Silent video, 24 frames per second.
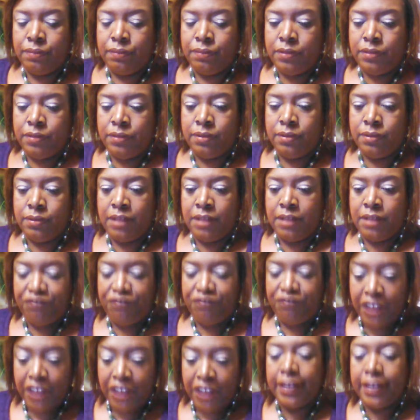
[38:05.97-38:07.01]
The
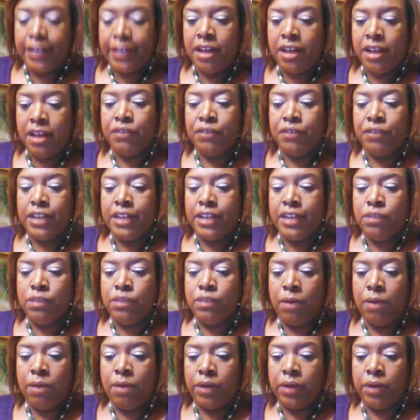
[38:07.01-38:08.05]
fucking governor. That's who I want
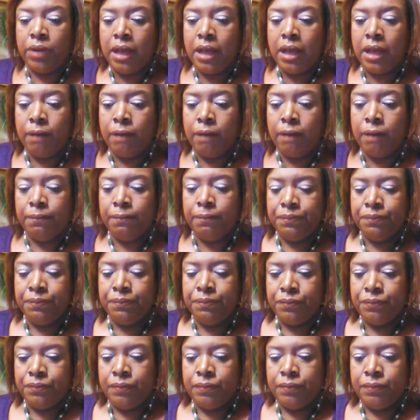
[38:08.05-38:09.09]
to call.
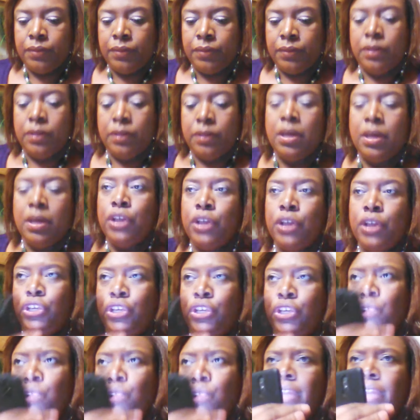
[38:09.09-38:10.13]

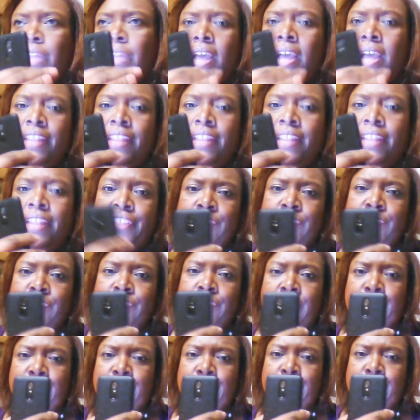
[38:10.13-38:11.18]
QAnon and their
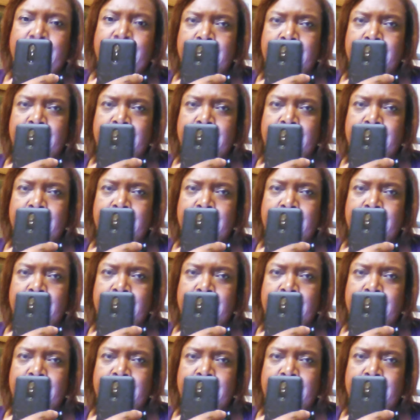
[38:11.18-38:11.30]
theories.